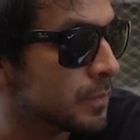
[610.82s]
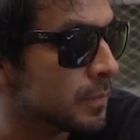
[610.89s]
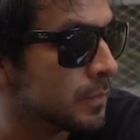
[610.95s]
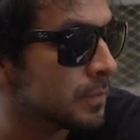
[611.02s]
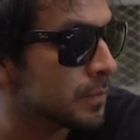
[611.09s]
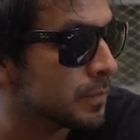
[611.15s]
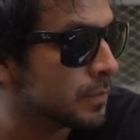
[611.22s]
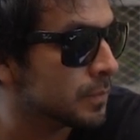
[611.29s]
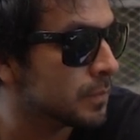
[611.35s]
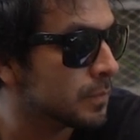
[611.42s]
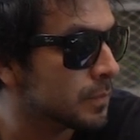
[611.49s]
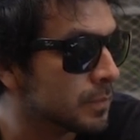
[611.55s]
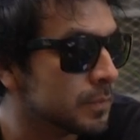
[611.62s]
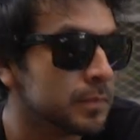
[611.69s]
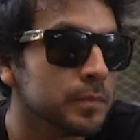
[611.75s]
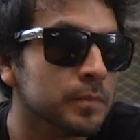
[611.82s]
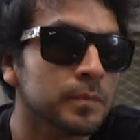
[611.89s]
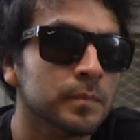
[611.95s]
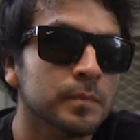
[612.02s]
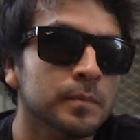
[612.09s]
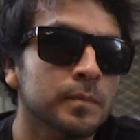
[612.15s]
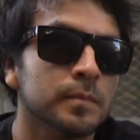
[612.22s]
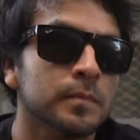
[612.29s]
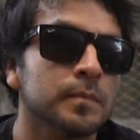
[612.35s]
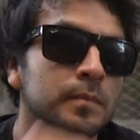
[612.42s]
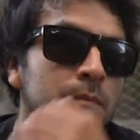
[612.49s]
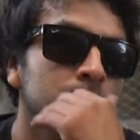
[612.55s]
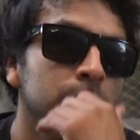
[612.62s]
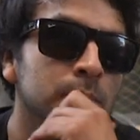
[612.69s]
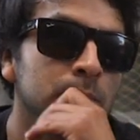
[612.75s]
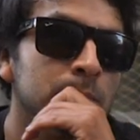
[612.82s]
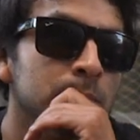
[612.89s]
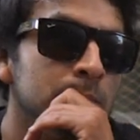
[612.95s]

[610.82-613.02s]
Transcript: (silent)